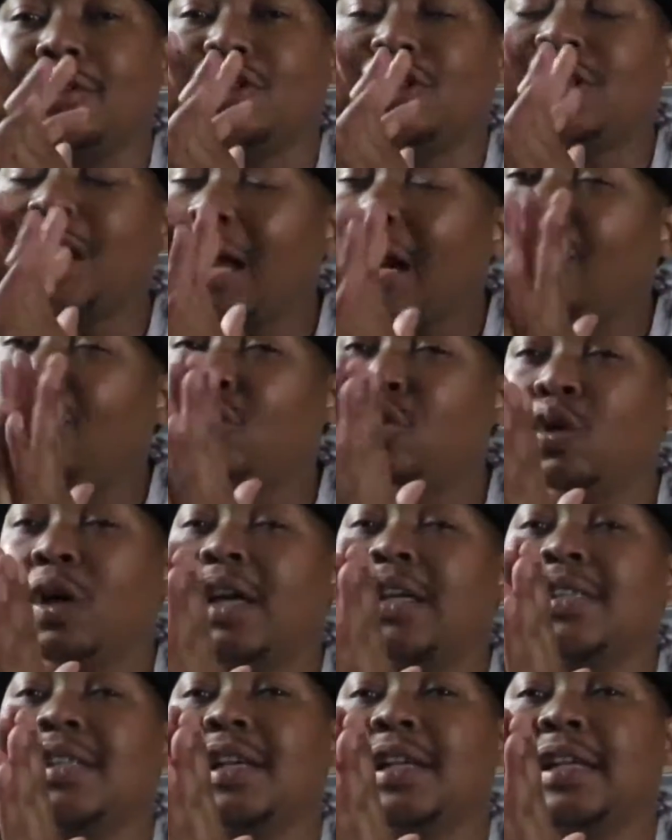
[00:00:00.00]
Shout out to
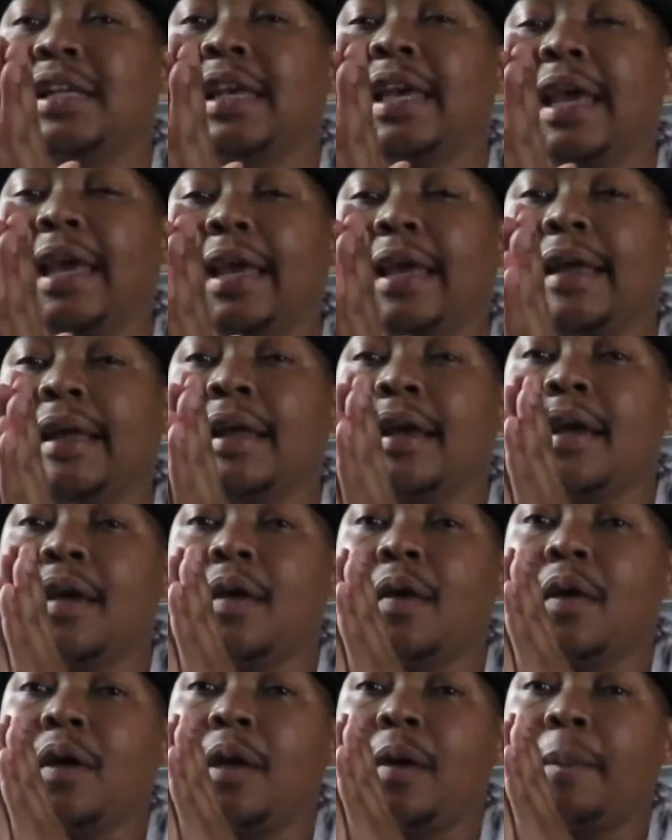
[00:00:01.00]
SNK
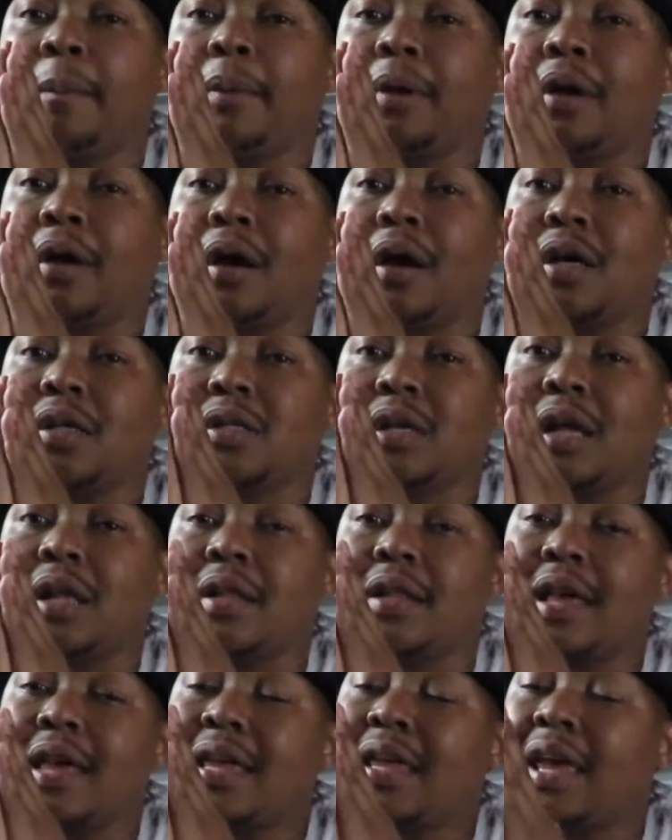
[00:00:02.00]
because
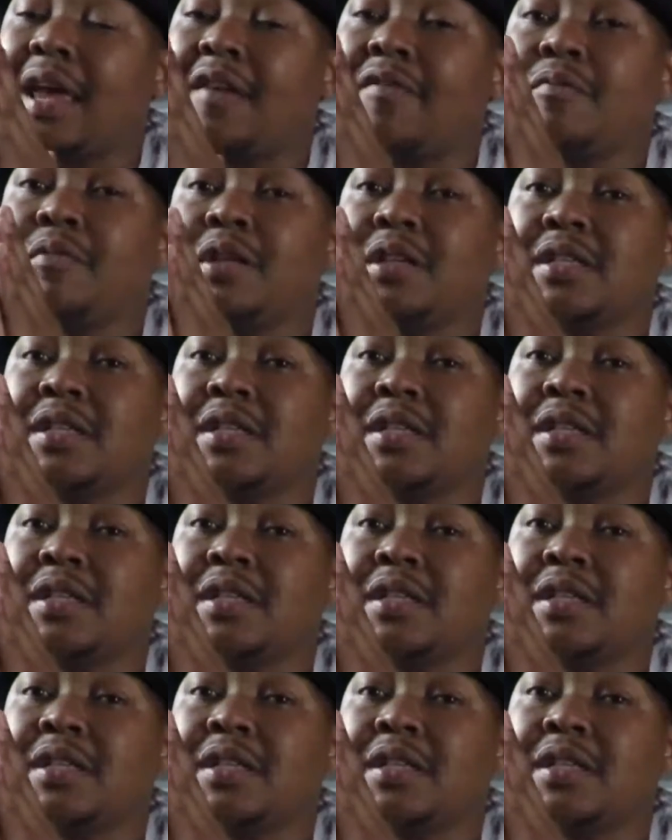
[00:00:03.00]
they gave me